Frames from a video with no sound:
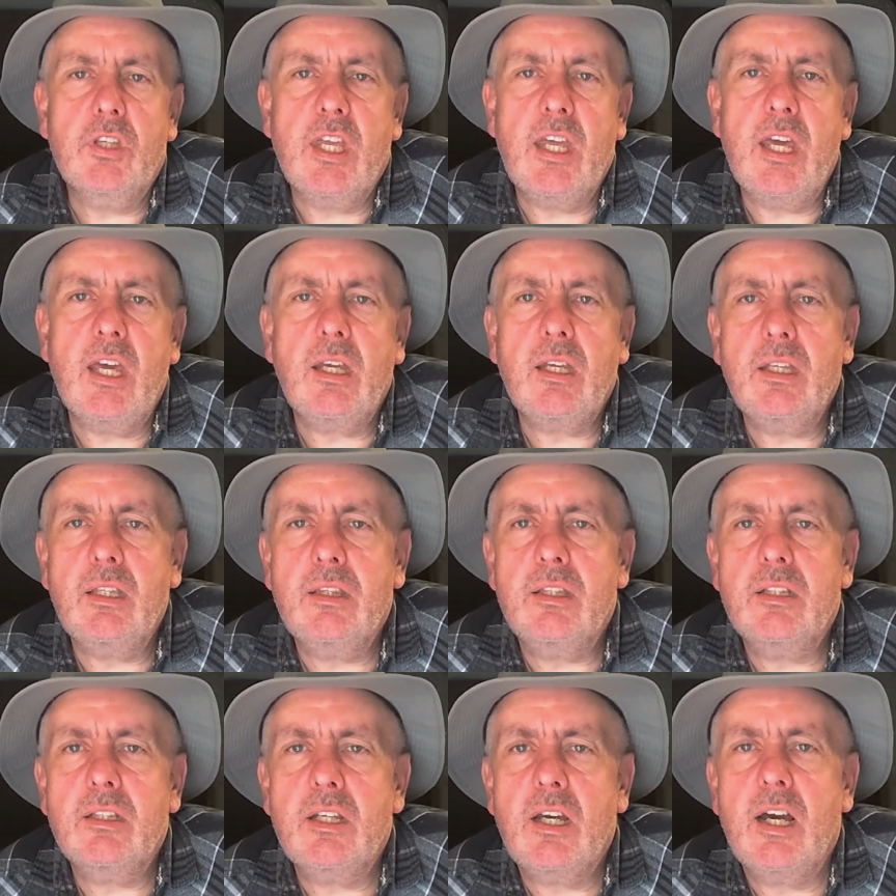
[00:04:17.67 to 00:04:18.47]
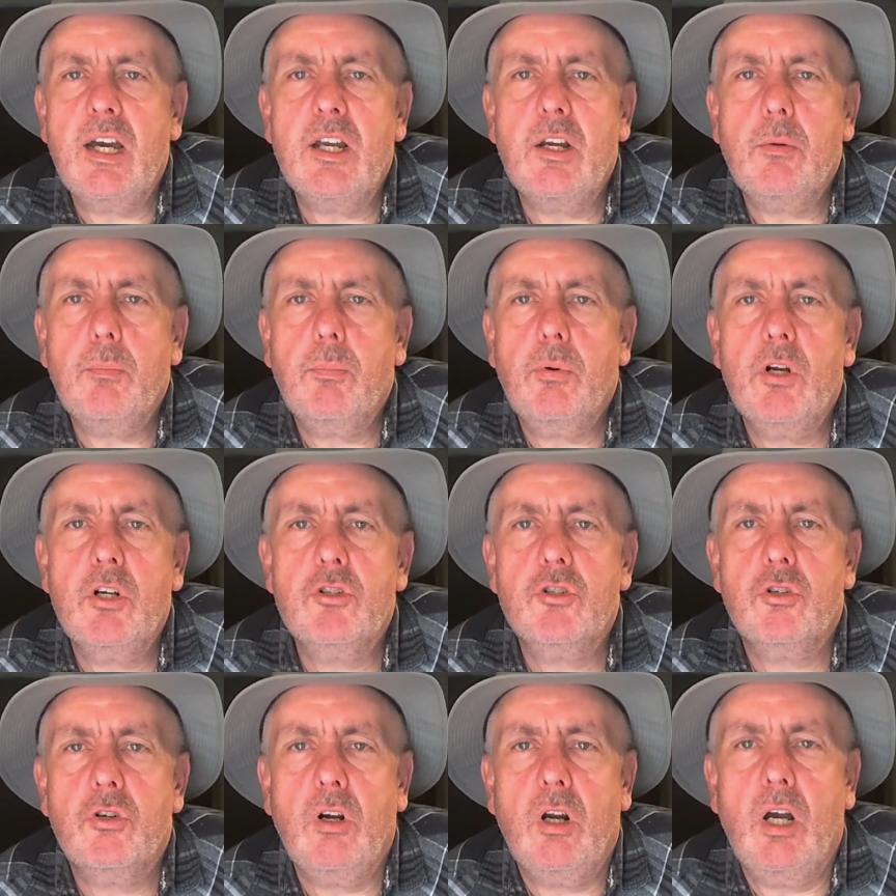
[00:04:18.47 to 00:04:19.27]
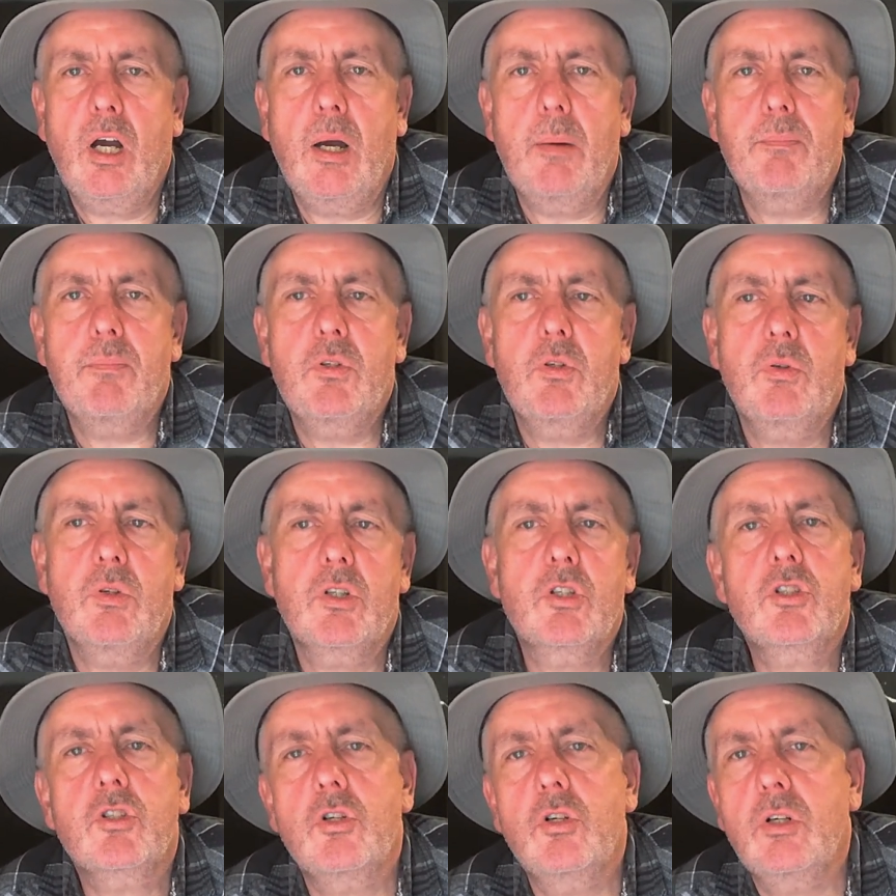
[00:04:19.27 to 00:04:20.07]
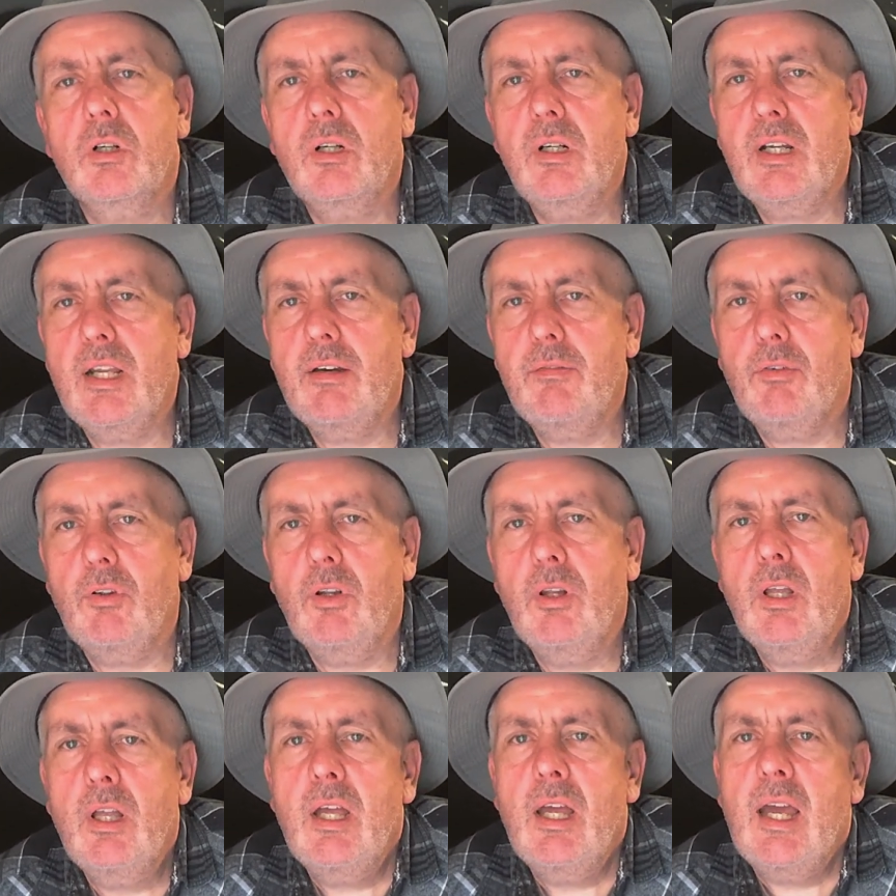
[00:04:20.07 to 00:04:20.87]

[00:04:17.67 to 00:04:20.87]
can't get the tire pressure up to a certain level,